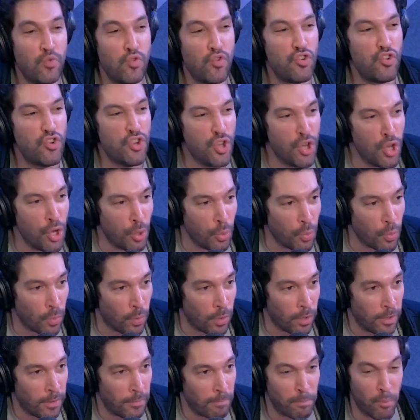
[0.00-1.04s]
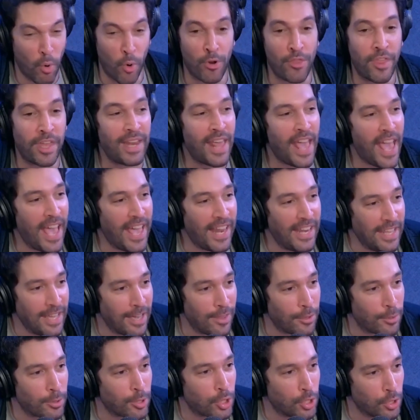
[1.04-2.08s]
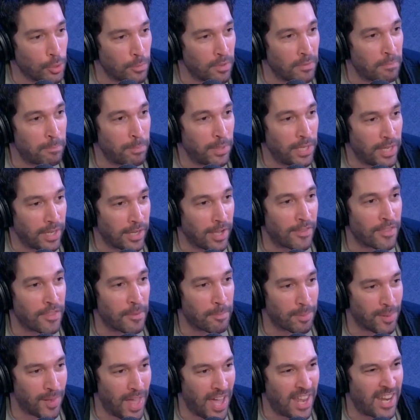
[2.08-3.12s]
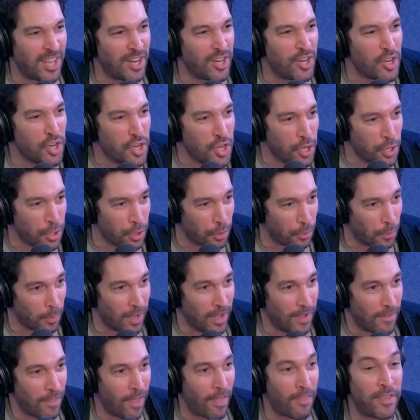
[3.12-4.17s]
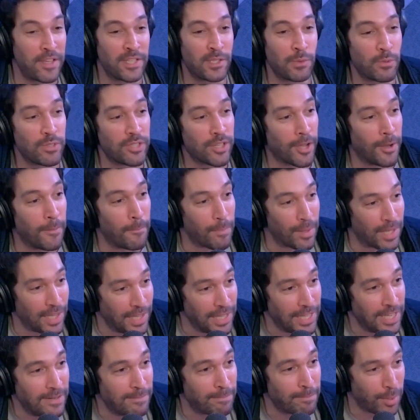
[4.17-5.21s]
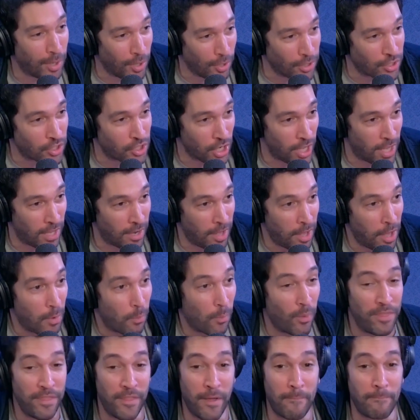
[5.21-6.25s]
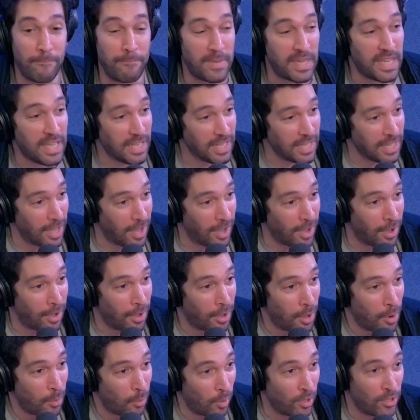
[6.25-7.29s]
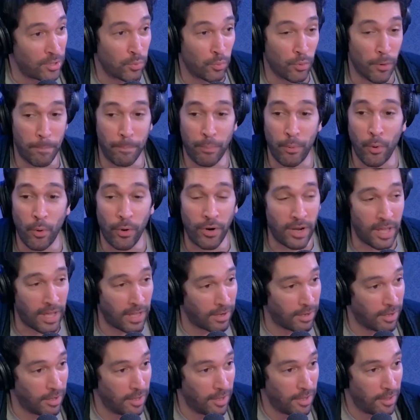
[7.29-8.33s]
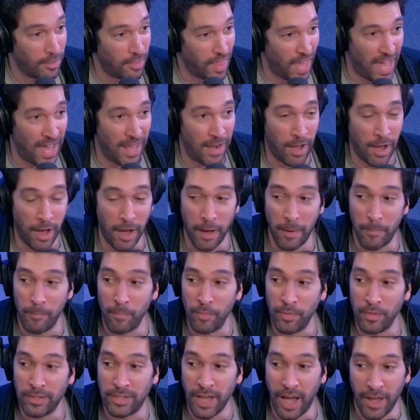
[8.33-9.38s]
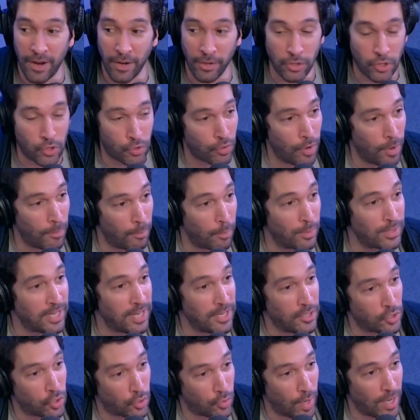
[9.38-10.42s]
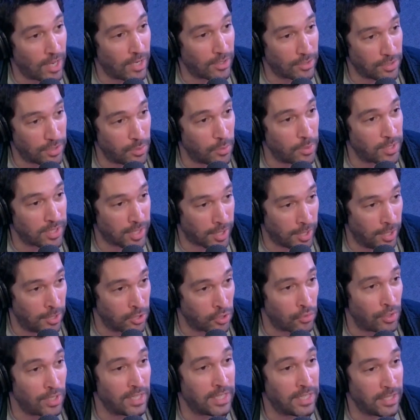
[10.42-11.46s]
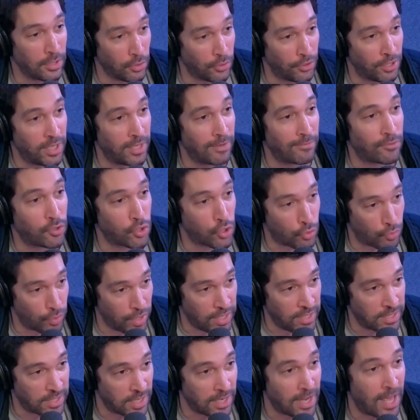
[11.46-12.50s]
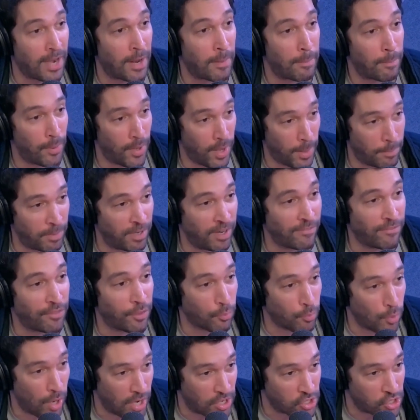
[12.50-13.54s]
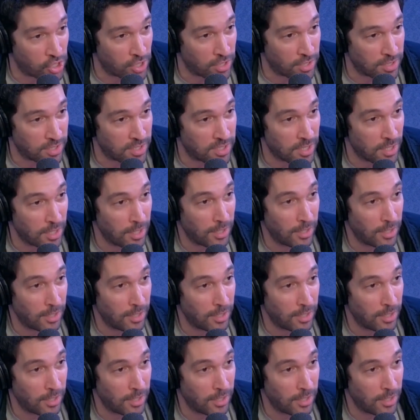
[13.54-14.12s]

knew more than any other human being on the planet knew that this was complete bullshit, when the media was reporting that um, Donald Trump was a traitor to his country, guilty of treason, and a puppet of the Russians.